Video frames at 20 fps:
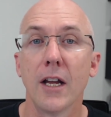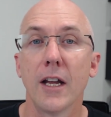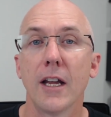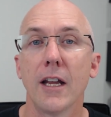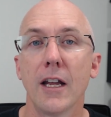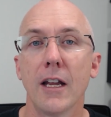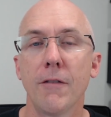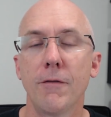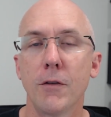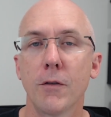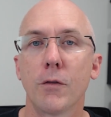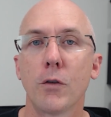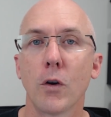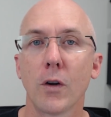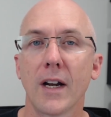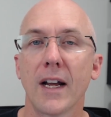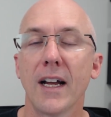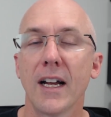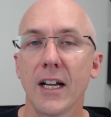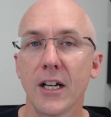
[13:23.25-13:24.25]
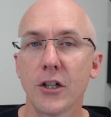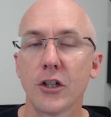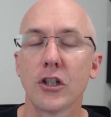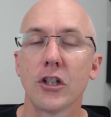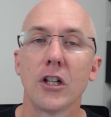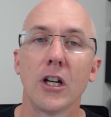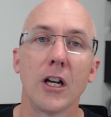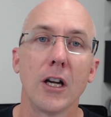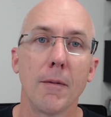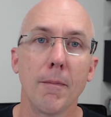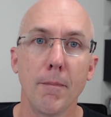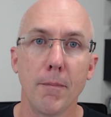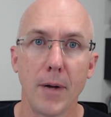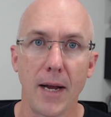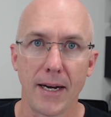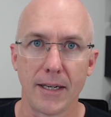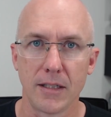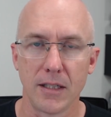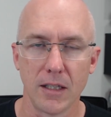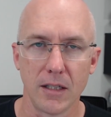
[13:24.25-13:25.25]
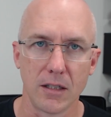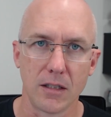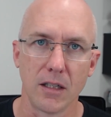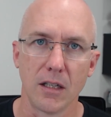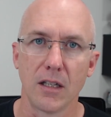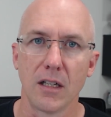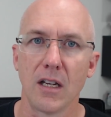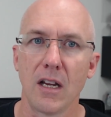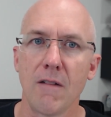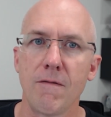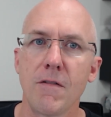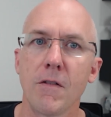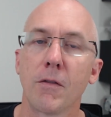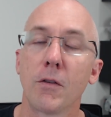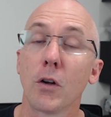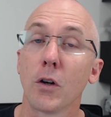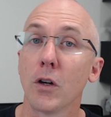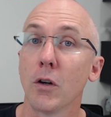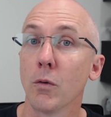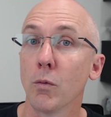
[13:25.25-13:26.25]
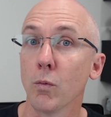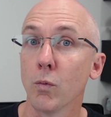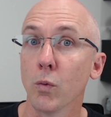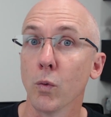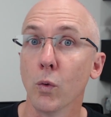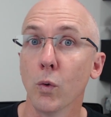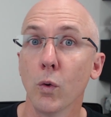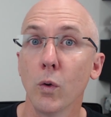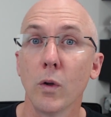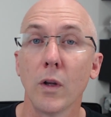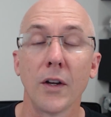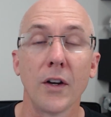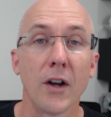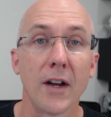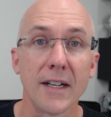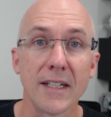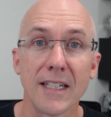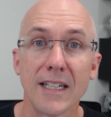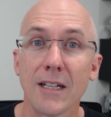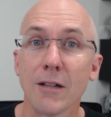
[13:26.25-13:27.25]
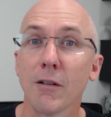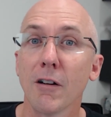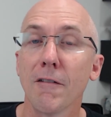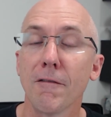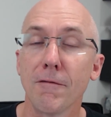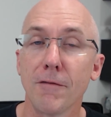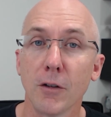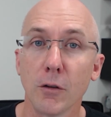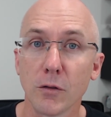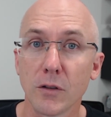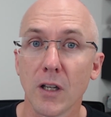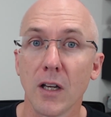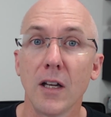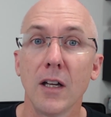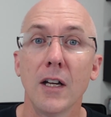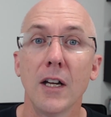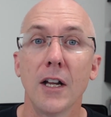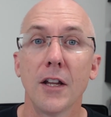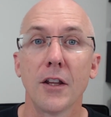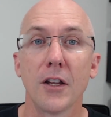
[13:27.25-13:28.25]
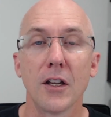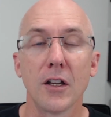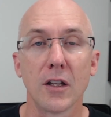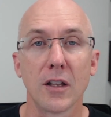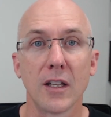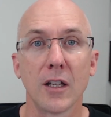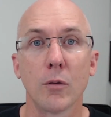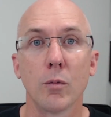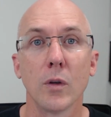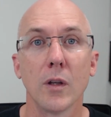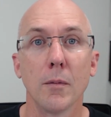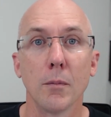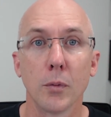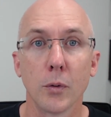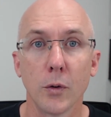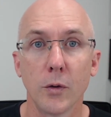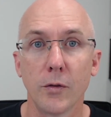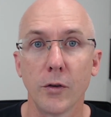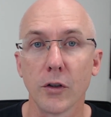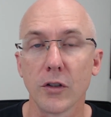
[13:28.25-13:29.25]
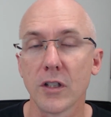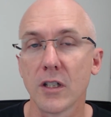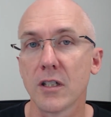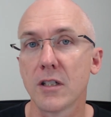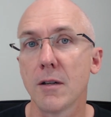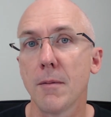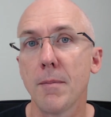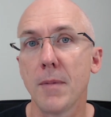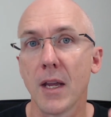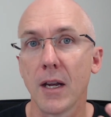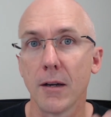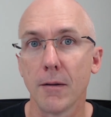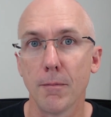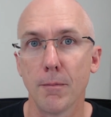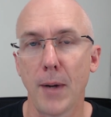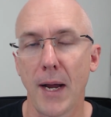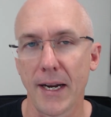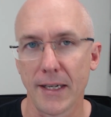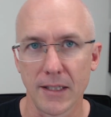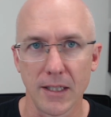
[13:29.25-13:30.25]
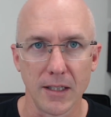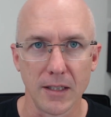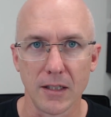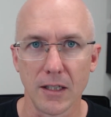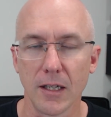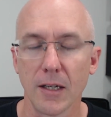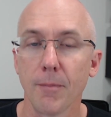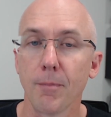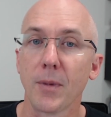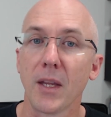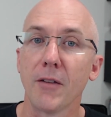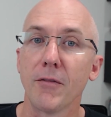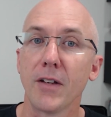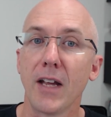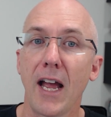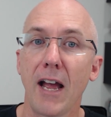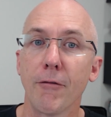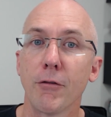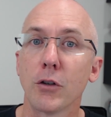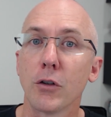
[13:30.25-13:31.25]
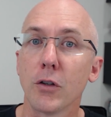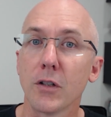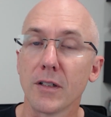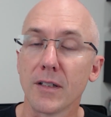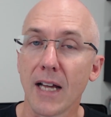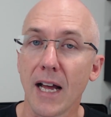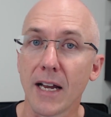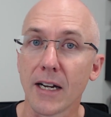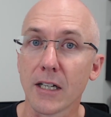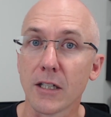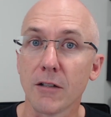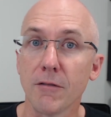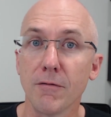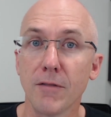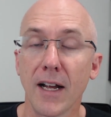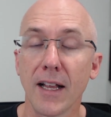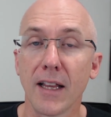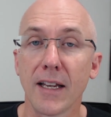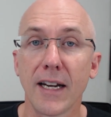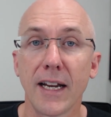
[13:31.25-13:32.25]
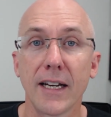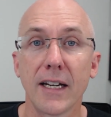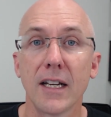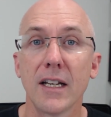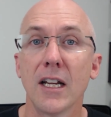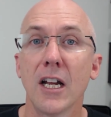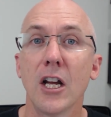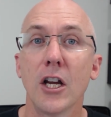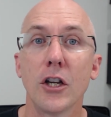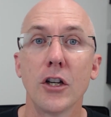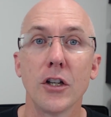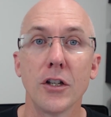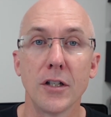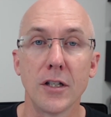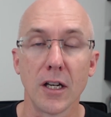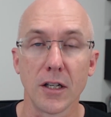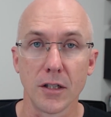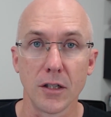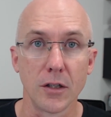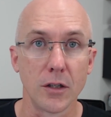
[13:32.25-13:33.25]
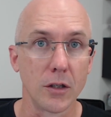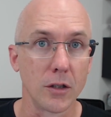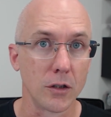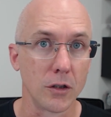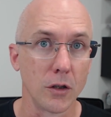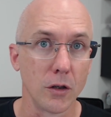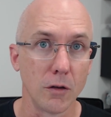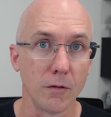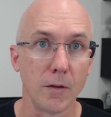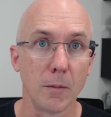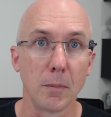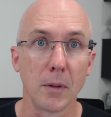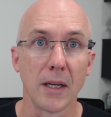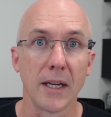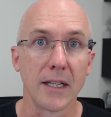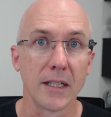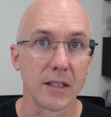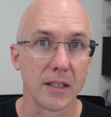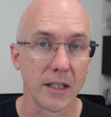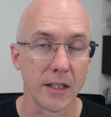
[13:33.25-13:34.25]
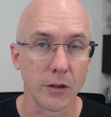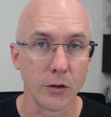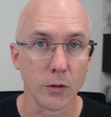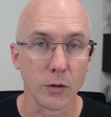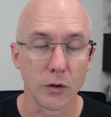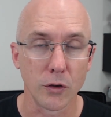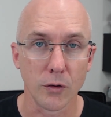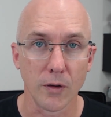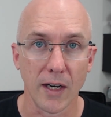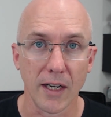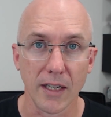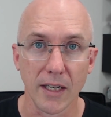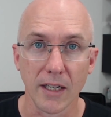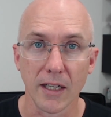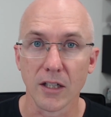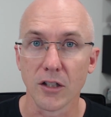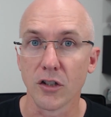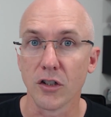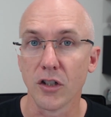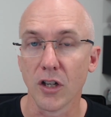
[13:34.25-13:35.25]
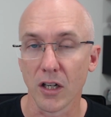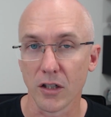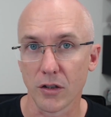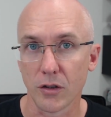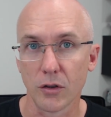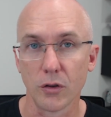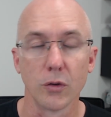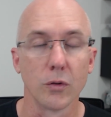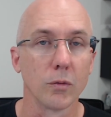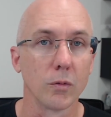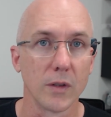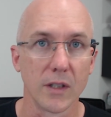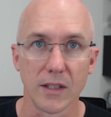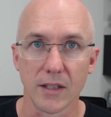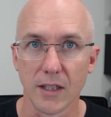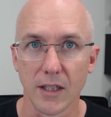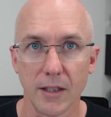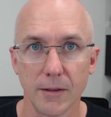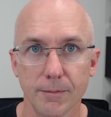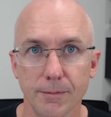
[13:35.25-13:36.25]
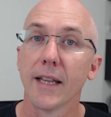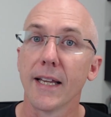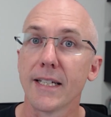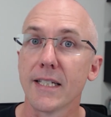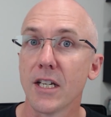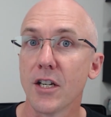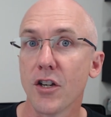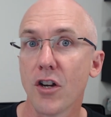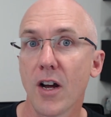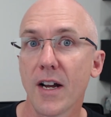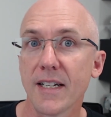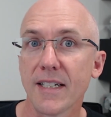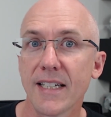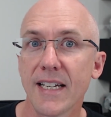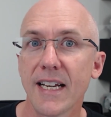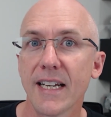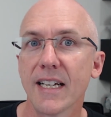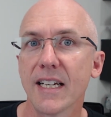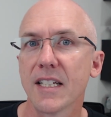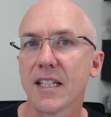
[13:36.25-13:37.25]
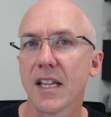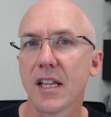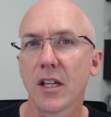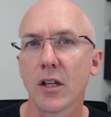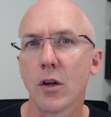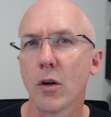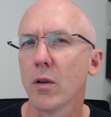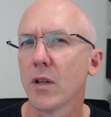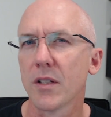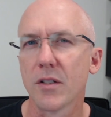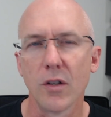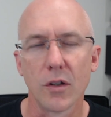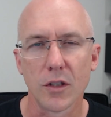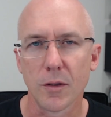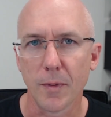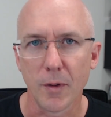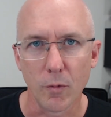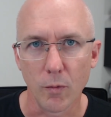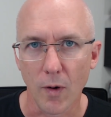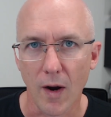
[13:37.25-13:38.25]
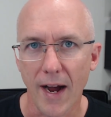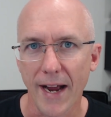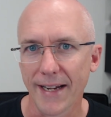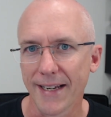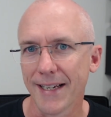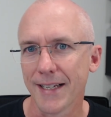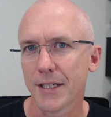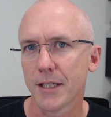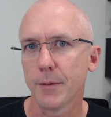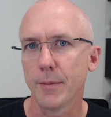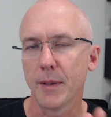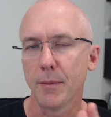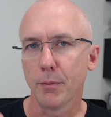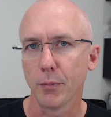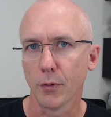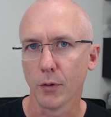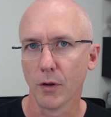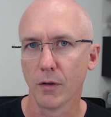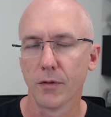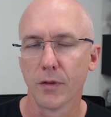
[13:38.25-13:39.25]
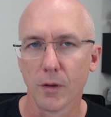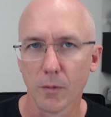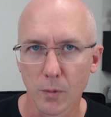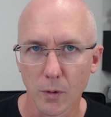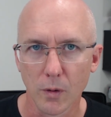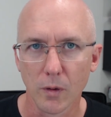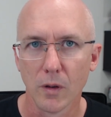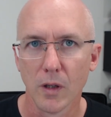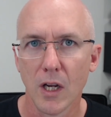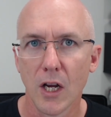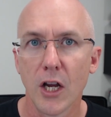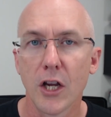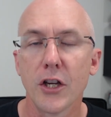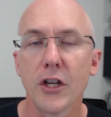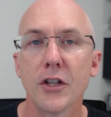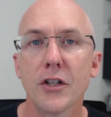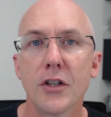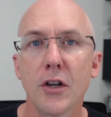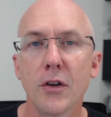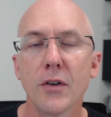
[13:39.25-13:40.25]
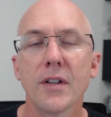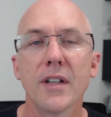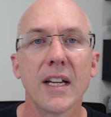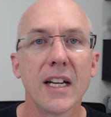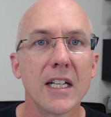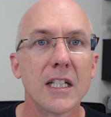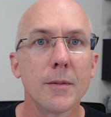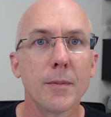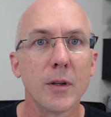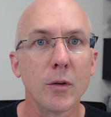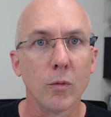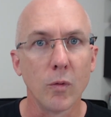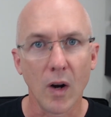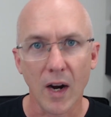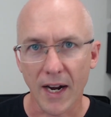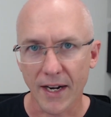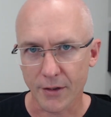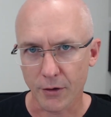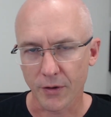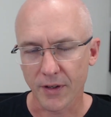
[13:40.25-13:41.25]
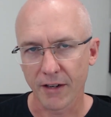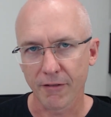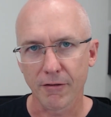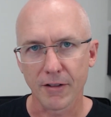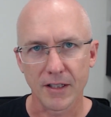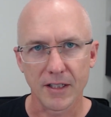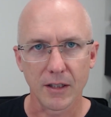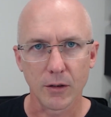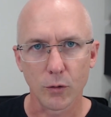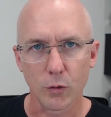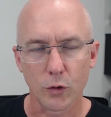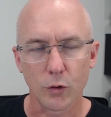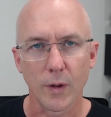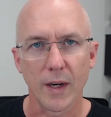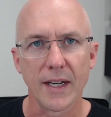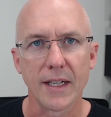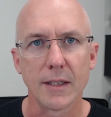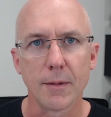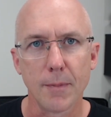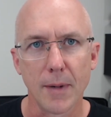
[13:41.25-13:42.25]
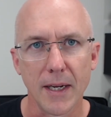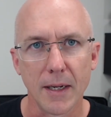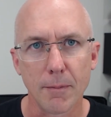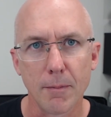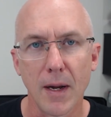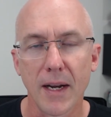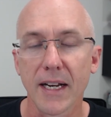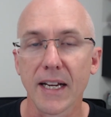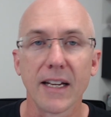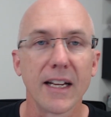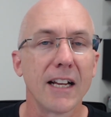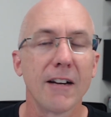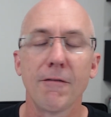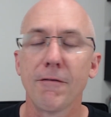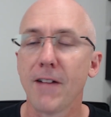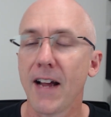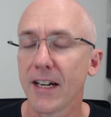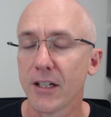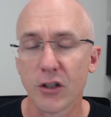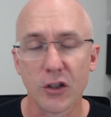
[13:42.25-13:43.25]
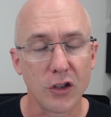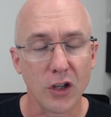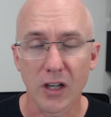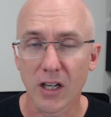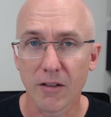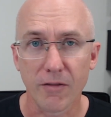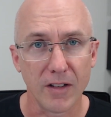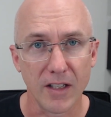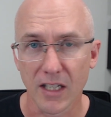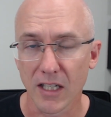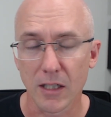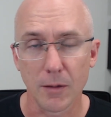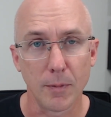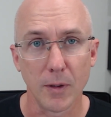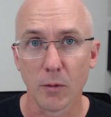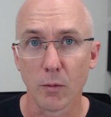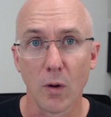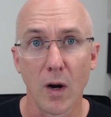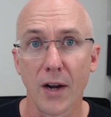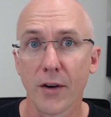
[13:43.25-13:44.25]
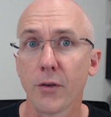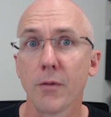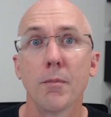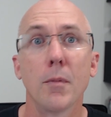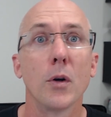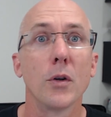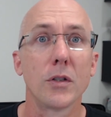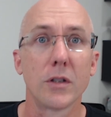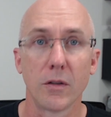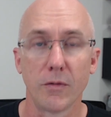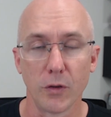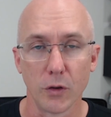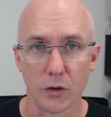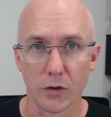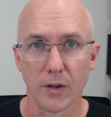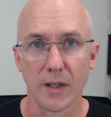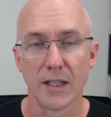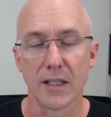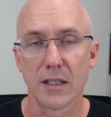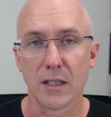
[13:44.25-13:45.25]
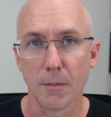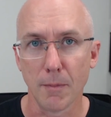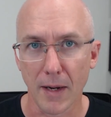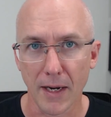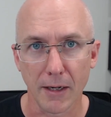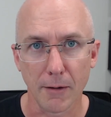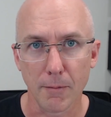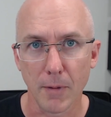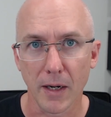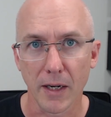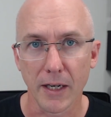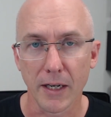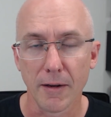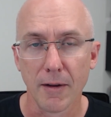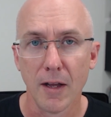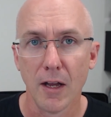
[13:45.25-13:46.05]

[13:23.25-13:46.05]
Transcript: If you've got a hunch, backtest it. If you've got a rule, an idea, a filter that you think will improve your system, backtest it. If you haven't got data to validate it, it doesn't deserve a place in your trading. It's just too risky. Lesson 19 is that the goal is not to be right, it's to be profitable. You don't need to be right on every single trade to make money. In fact, you don't even need to be right on most of your trades to make money.